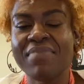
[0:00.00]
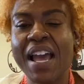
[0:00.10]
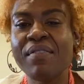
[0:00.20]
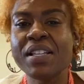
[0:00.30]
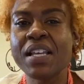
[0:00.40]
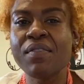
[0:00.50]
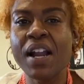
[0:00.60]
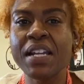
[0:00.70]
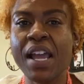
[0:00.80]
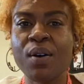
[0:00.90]
everything
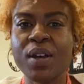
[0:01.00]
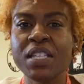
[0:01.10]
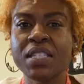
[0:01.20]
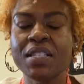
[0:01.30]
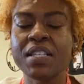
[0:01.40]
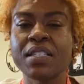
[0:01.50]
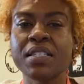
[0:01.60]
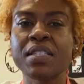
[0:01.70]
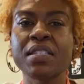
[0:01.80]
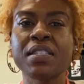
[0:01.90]
right now is
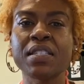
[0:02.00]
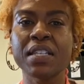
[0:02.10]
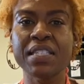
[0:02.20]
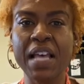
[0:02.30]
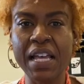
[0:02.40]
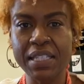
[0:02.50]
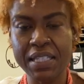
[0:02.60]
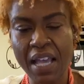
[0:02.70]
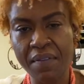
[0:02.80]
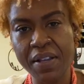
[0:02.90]

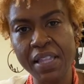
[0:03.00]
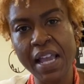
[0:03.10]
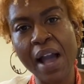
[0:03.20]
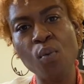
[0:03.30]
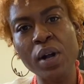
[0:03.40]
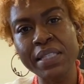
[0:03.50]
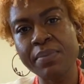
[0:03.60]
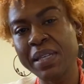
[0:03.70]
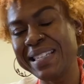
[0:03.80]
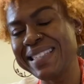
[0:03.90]
success. Everything I want to
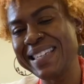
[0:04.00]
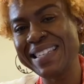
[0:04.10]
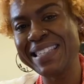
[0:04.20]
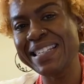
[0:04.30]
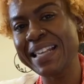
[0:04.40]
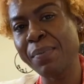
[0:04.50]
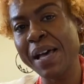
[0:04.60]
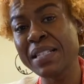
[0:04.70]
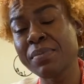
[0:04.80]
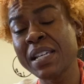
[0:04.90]
be as easy as I
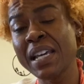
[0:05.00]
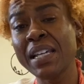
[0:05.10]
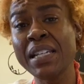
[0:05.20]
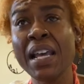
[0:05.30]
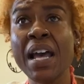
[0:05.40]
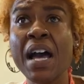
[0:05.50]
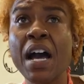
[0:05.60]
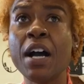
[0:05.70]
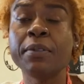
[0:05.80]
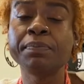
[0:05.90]
possibly can.
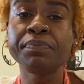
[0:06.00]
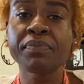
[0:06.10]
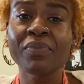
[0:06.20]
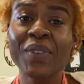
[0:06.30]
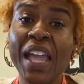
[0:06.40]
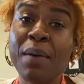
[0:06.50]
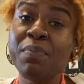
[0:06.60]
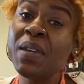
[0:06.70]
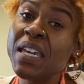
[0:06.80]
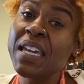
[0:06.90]

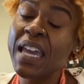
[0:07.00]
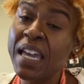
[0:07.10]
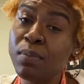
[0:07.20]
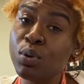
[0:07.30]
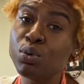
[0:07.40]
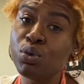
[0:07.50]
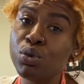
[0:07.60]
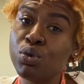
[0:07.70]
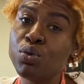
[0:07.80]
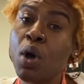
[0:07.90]
And being able
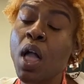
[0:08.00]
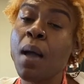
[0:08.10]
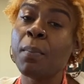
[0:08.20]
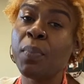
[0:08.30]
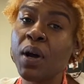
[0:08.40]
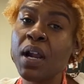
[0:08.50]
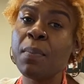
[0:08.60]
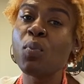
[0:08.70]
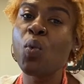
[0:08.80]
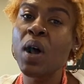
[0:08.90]
to put
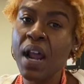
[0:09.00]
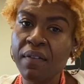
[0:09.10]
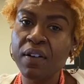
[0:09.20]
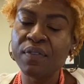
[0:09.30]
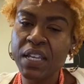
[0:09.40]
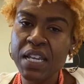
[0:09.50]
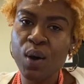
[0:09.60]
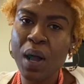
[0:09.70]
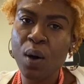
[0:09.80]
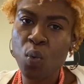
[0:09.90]
up whatever
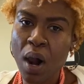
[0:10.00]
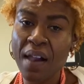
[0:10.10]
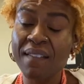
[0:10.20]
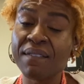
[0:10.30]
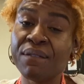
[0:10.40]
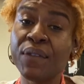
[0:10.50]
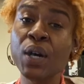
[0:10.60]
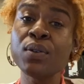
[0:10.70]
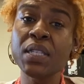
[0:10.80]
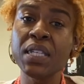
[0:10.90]
video I want
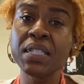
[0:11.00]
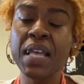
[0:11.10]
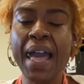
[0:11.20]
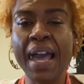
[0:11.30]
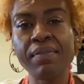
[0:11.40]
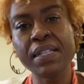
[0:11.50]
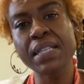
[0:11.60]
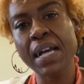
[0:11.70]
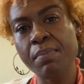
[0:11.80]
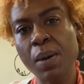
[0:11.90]
versus having
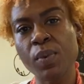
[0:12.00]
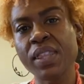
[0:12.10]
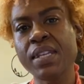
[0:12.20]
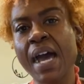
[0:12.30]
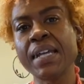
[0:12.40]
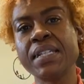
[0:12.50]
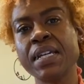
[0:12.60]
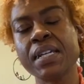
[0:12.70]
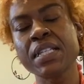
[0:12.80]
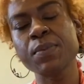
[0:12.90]
to come up with an
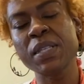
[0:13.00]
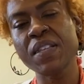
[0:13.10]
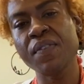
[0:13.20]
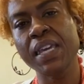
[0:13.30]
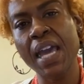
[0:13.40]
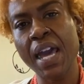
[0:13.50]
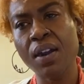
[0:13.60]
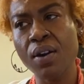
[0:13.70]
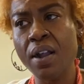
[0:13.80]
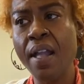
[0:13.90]
idea in a specific
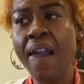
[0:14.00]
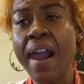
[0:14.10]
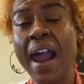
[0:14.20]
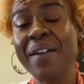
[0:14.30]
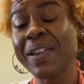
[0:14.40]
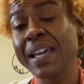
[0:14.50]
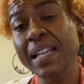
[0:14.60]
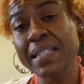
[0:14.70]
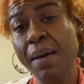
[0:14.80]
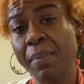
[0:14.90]
category, I feel like
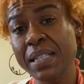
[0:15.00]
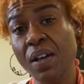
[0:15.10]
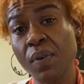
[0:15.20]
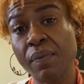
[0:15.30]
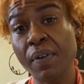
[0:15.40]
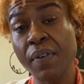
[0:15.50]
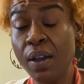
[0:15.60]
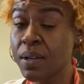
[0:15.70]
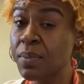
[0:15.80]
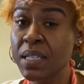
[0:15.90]
that's setting myself up for
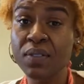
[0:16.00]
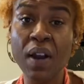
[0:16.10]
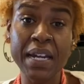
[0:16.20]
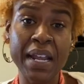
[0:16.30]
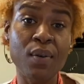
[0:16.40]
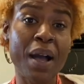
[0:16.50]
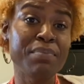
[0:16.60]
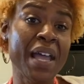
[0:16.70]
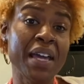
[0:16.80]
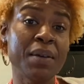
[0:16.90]
failure because right now
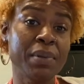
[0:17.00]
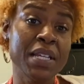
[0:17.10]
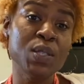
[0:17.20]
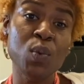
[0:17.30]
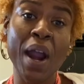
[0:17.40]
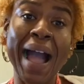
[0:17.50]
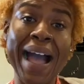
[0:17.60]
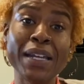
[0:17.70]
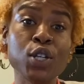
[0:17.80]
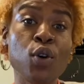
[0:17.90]
I'm not in a place where
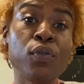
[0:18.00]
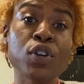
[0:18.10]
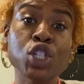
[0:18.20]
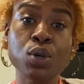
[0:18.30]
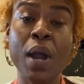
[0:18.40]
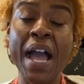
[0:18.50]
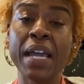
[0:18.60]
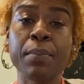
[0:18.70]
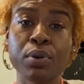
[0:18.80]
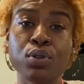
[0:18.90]
I know for sure I
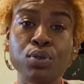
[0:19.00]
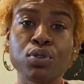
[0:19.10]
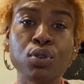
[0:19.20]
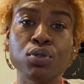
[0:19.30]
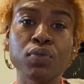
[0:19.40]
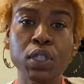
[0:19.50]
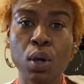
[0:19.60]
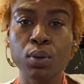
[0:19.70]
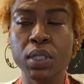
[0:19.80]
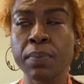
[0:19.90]
can produce those
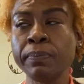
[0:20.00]
results.